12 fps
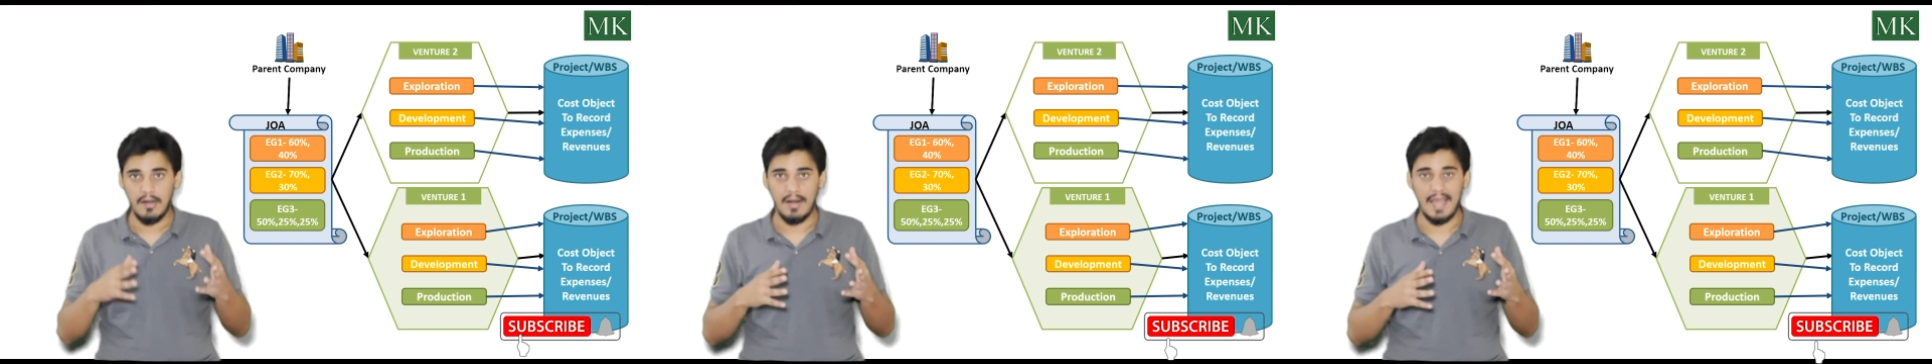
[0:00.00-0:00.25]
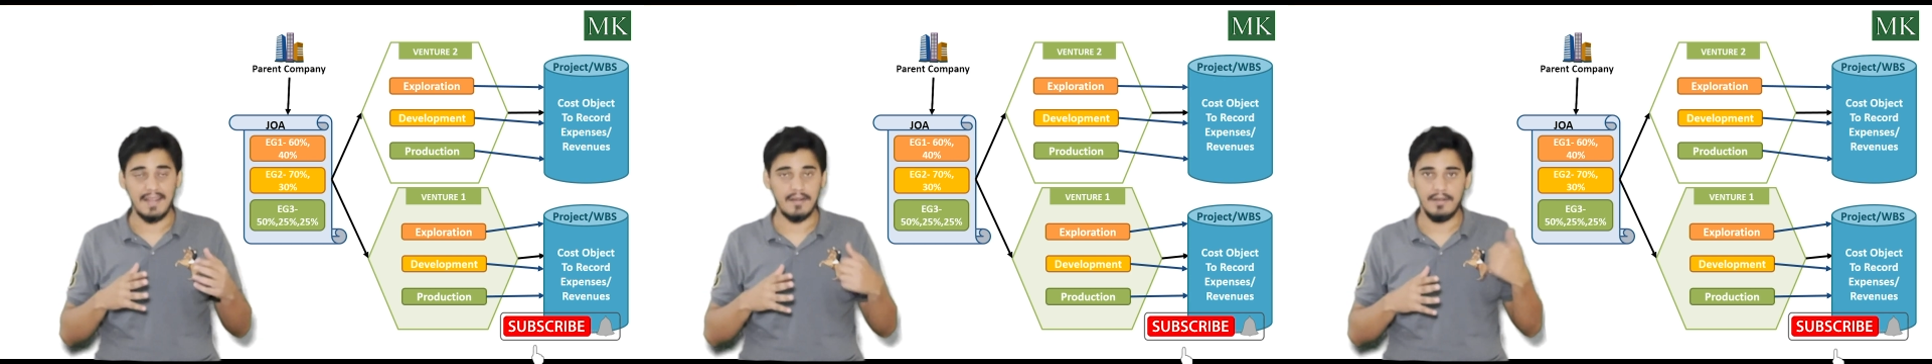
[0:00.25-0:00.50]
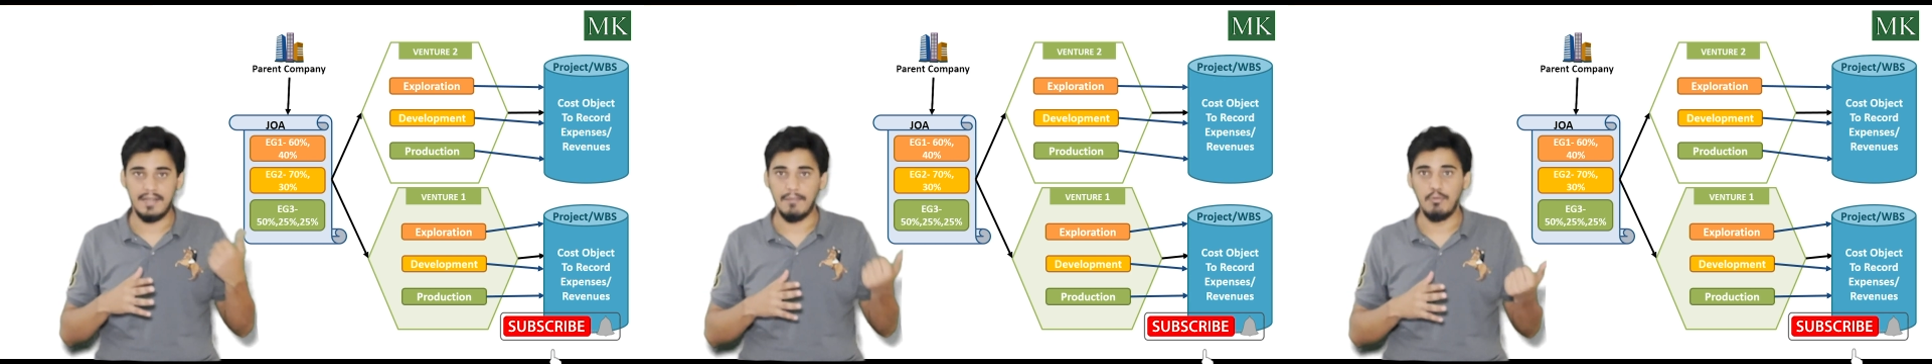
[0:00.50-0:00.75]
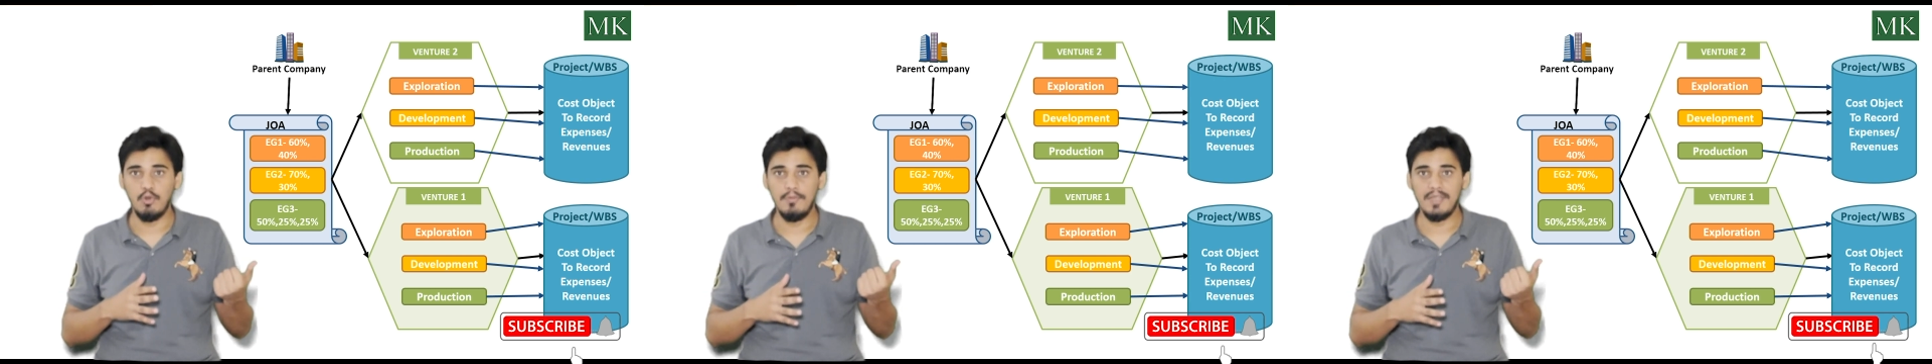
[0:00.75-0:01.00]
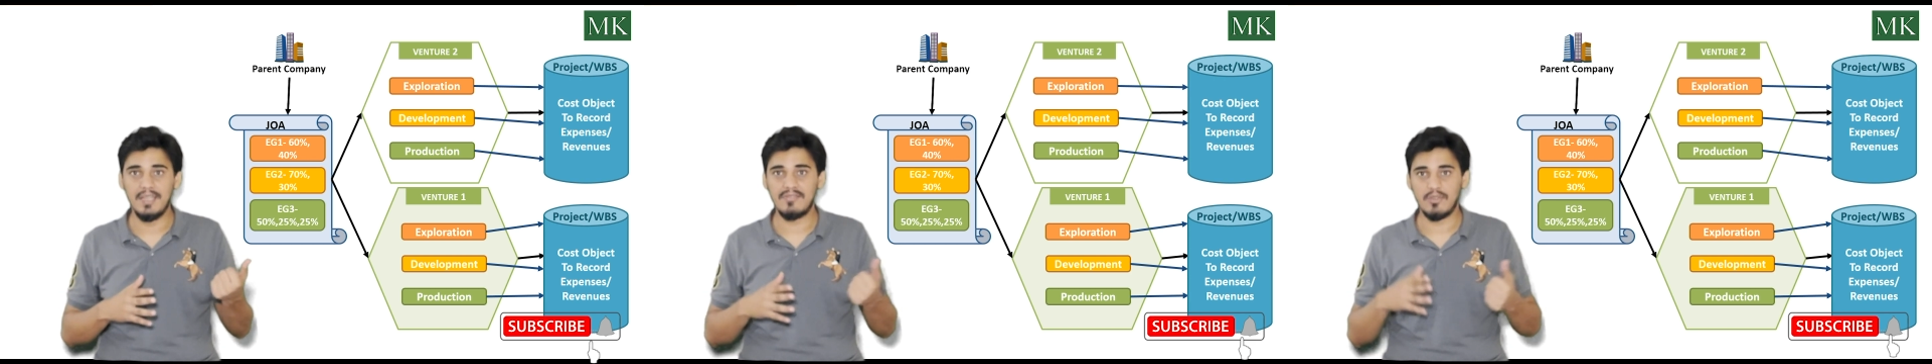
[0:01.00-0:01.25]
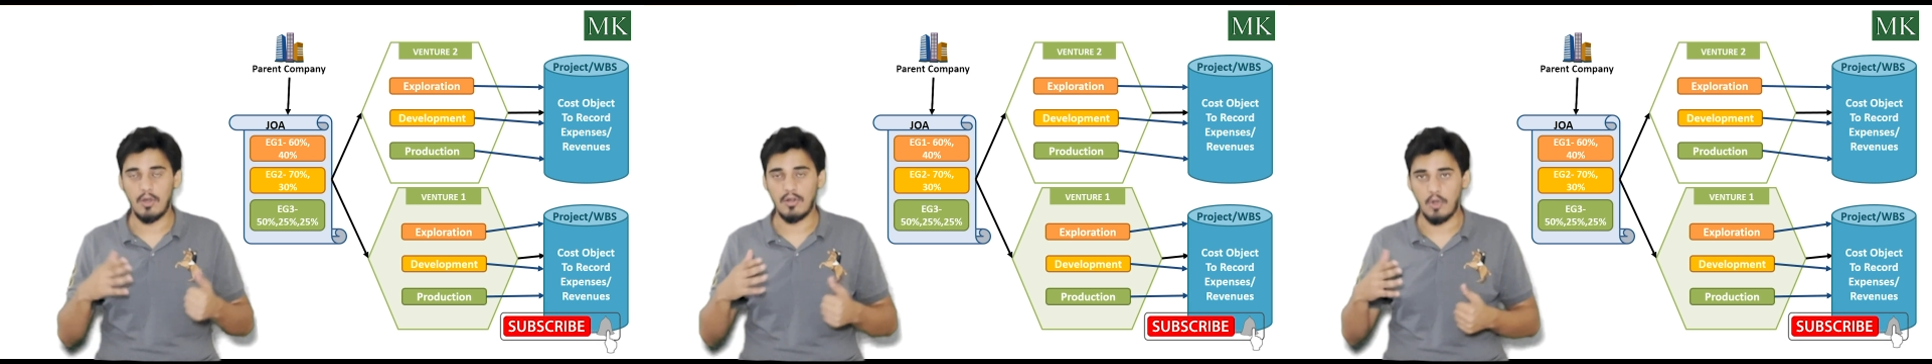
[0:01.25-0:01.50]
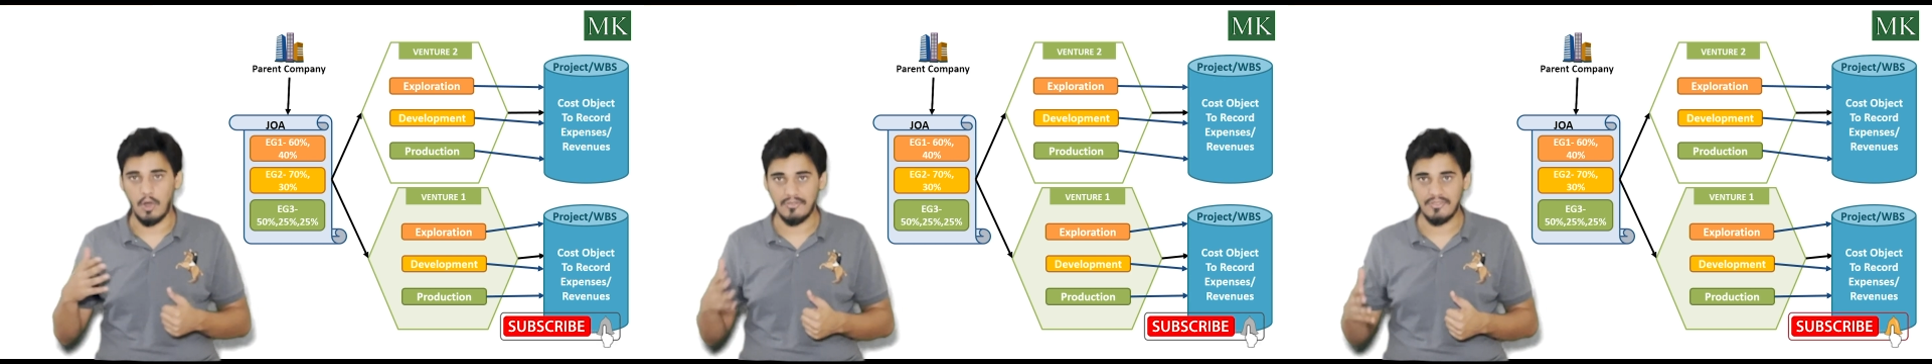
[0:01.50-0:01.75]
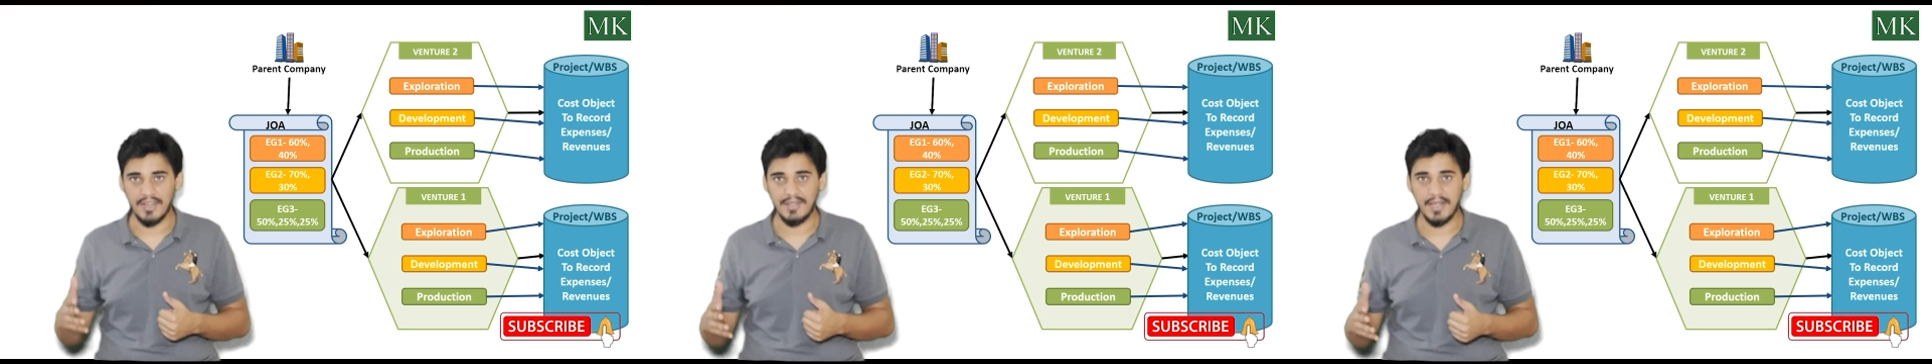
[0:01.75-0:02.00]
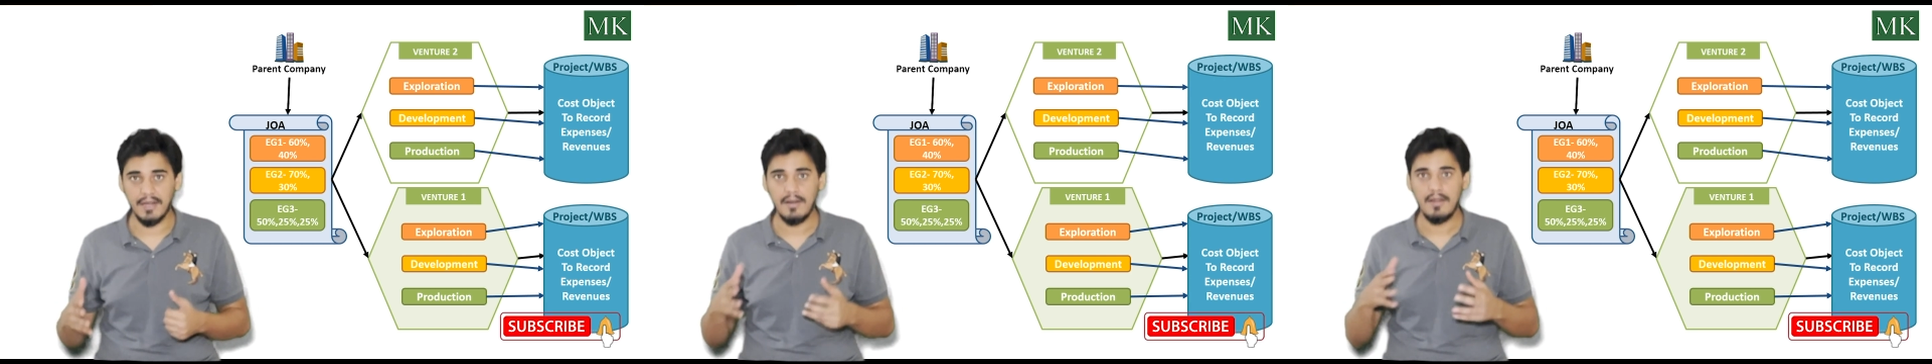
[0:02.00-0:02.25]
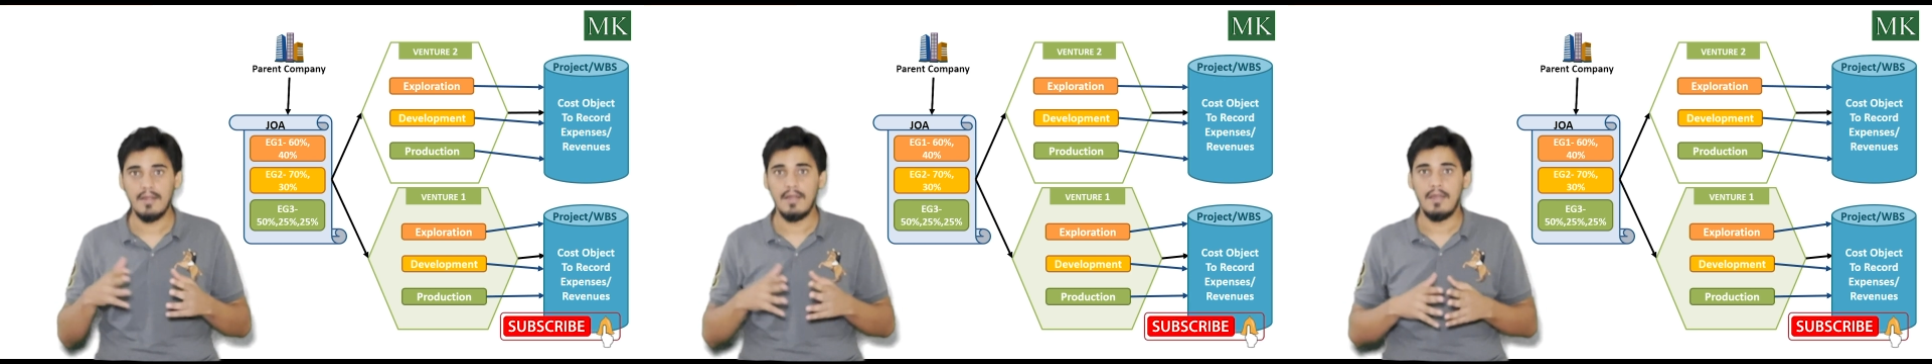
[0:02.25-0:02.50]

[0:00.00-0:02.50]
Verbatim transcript: like WBS or cost center,